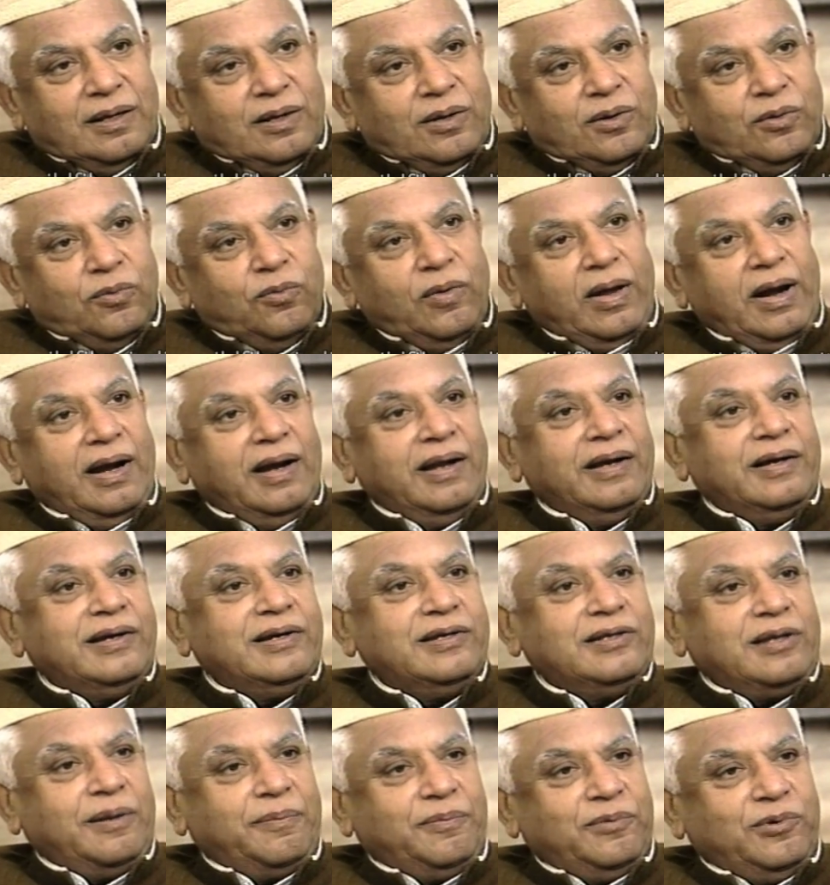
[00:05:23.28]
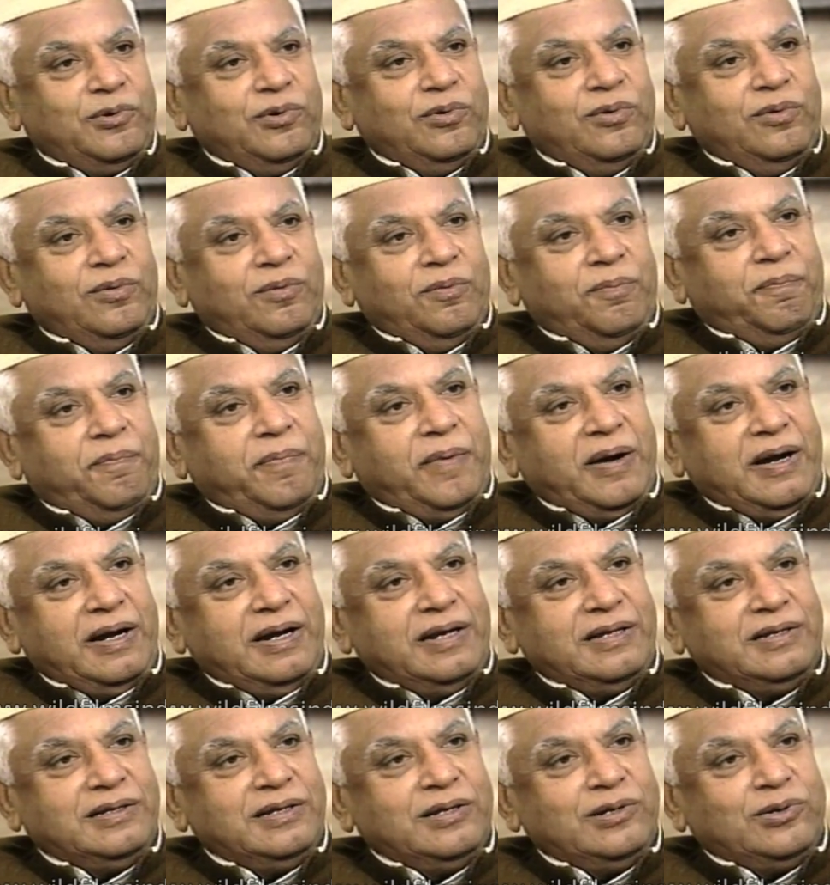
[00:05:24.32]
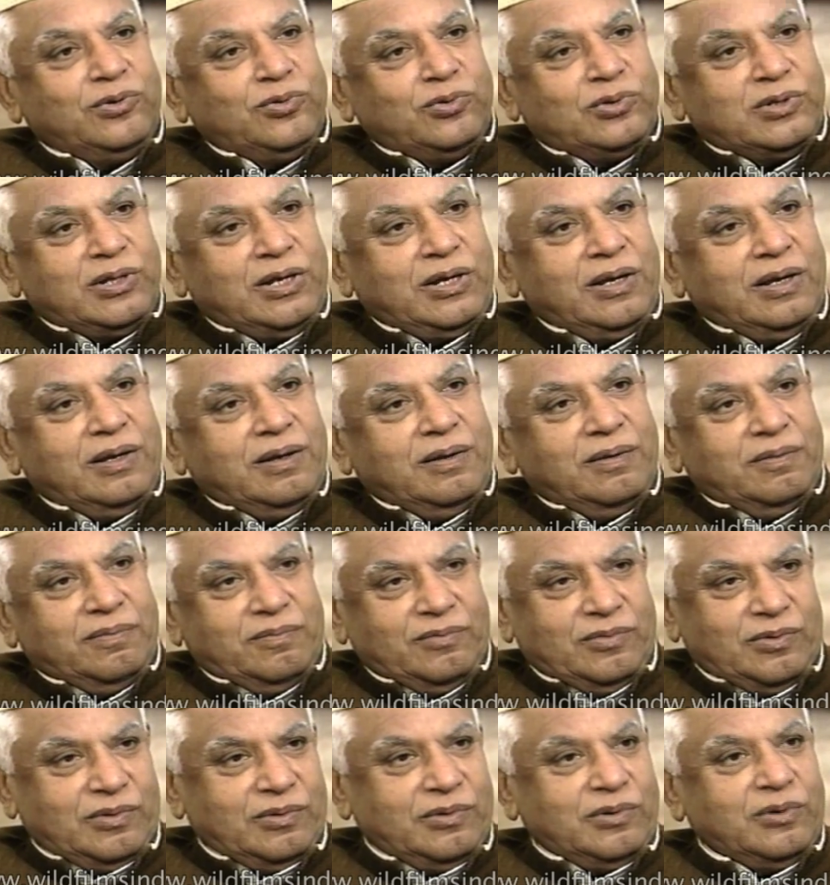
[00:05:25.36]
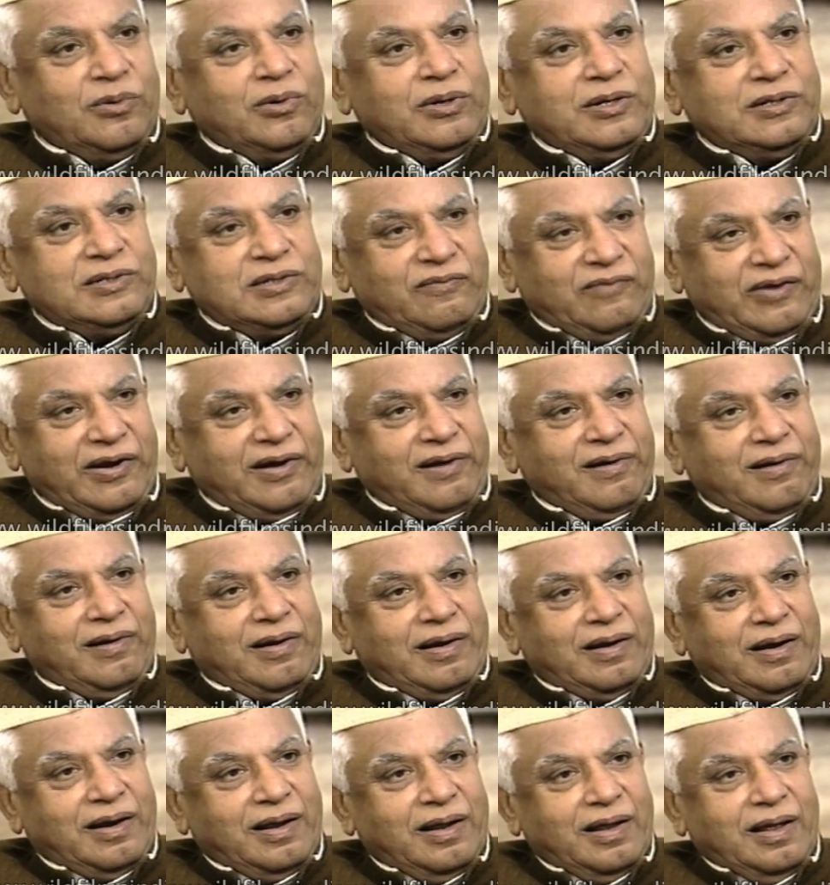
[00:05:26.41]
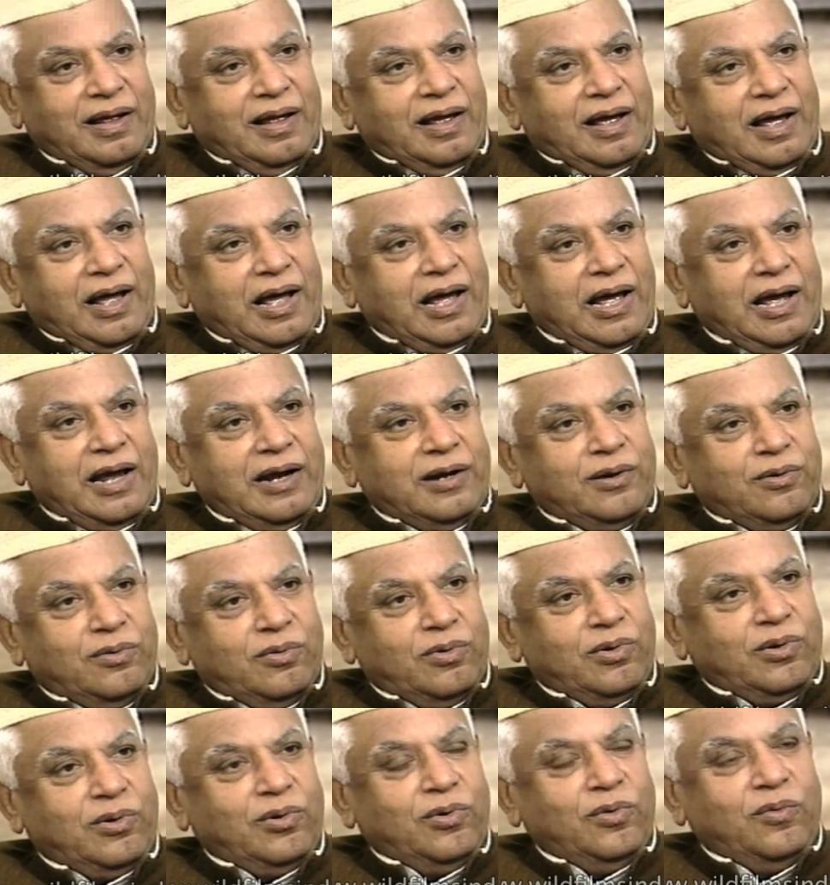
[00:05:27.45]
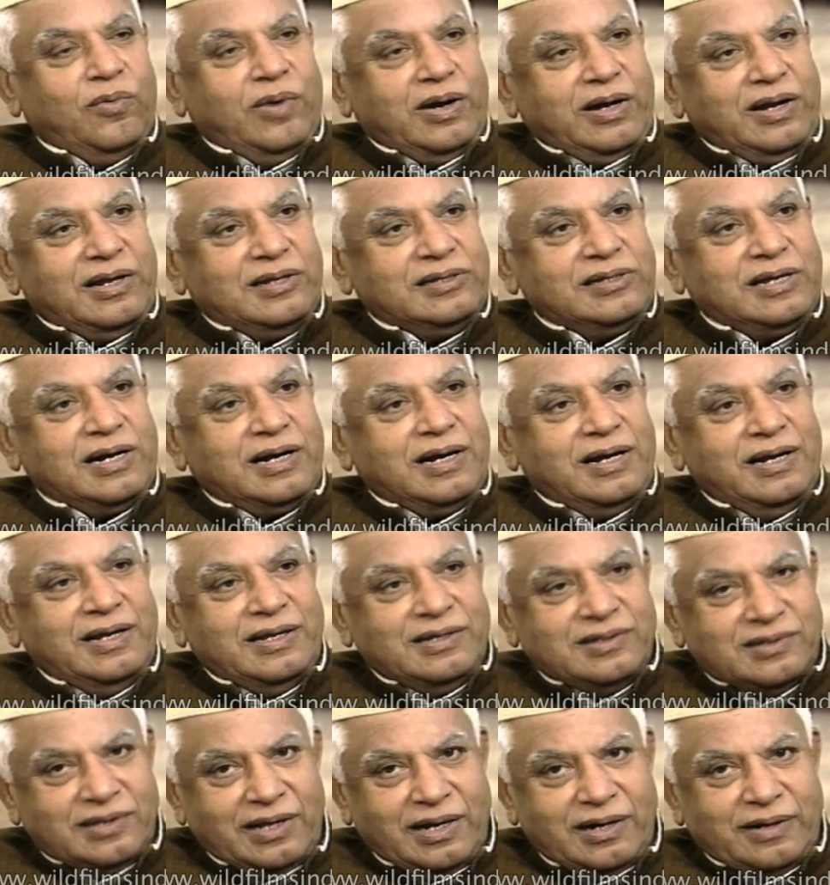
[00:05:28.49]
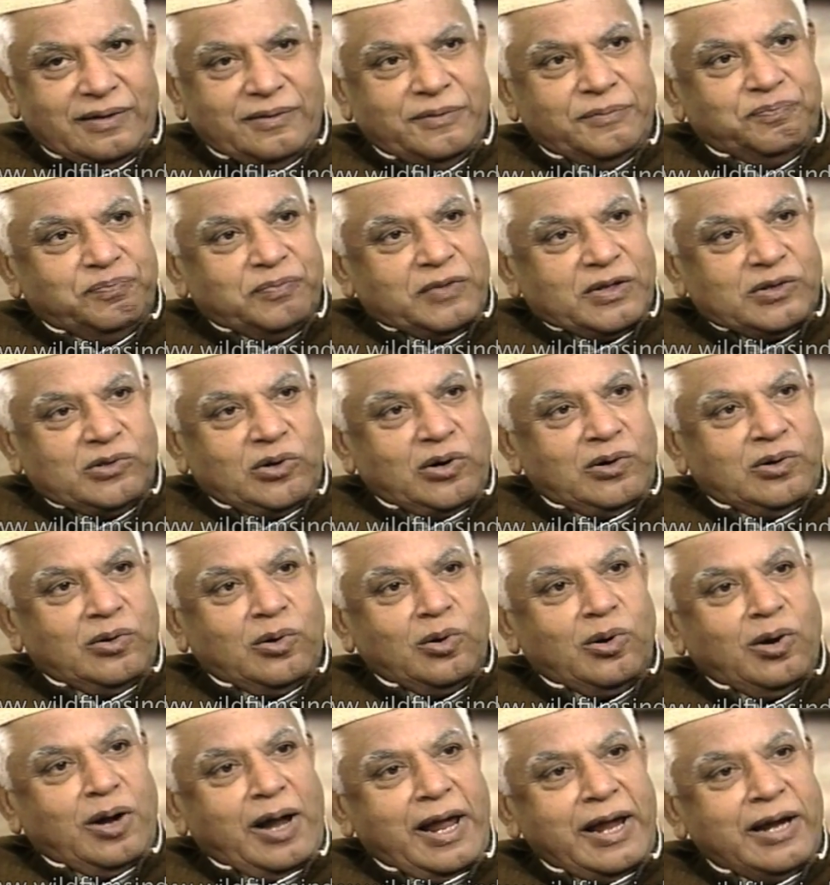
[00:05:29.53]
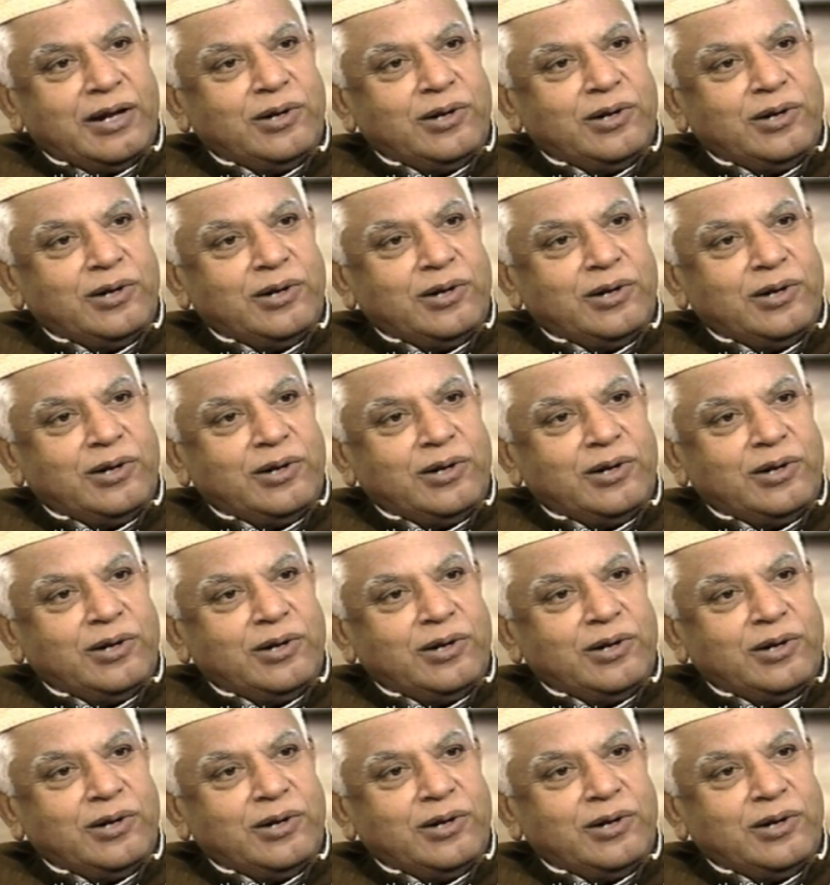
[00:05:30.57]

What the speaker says: Well, it is up to Panditji to say, no, he is a veteran. I do not know what exactly he said. So I would not like